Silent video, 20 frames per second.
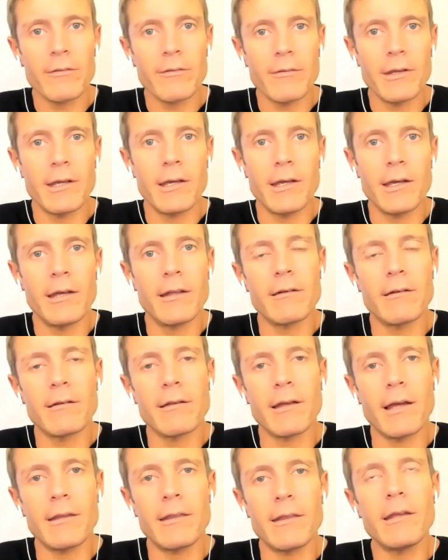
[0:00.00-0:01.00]
And
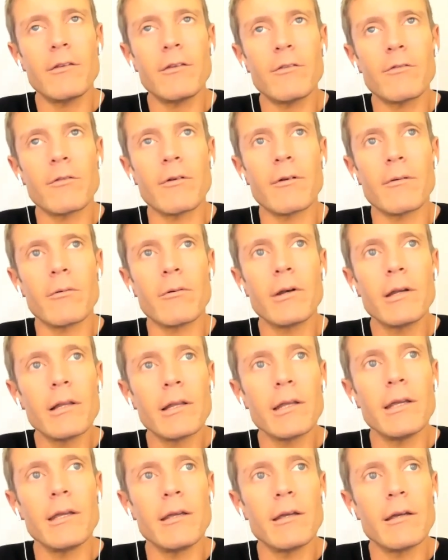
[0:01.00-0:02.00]
I think it's
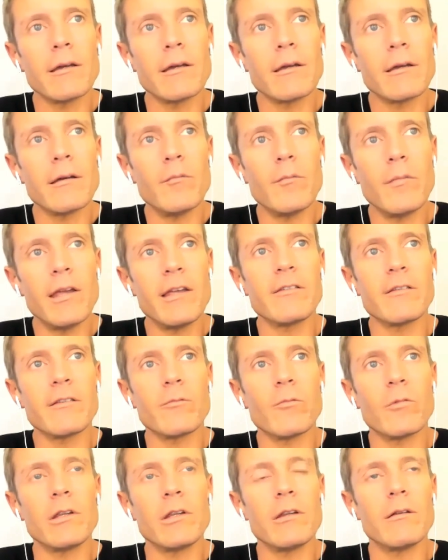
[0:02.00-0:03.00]
really amazing
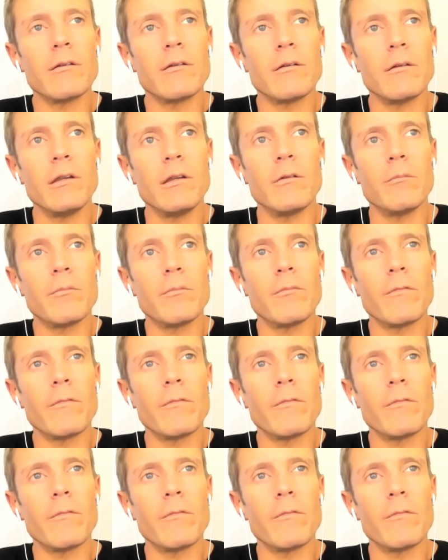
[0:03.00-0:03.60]
when you